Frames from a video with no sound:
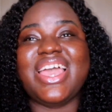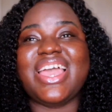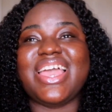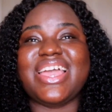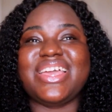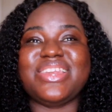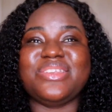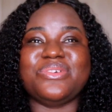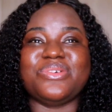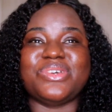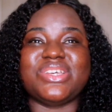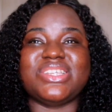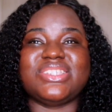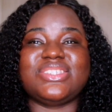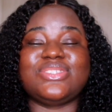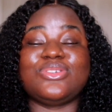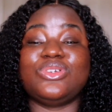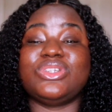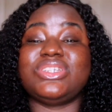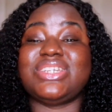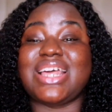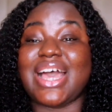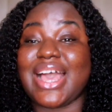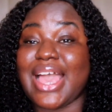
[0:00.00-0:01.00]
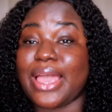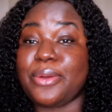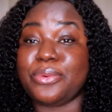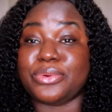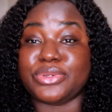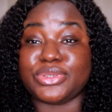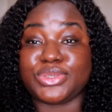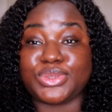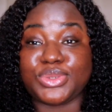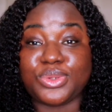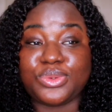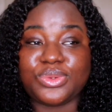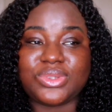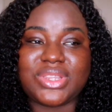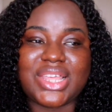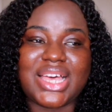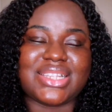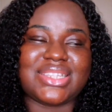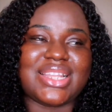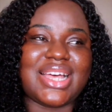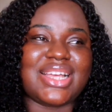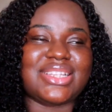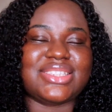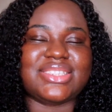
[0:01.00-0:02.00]
Anyway, so that I. I was told
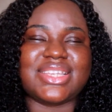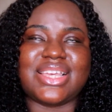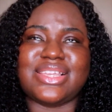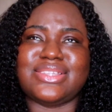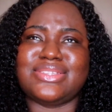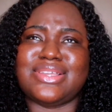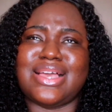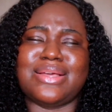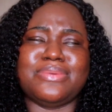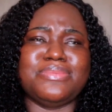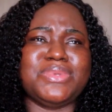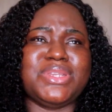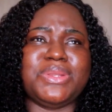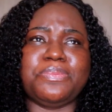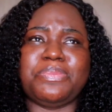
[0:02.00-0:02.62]
that, that I mean,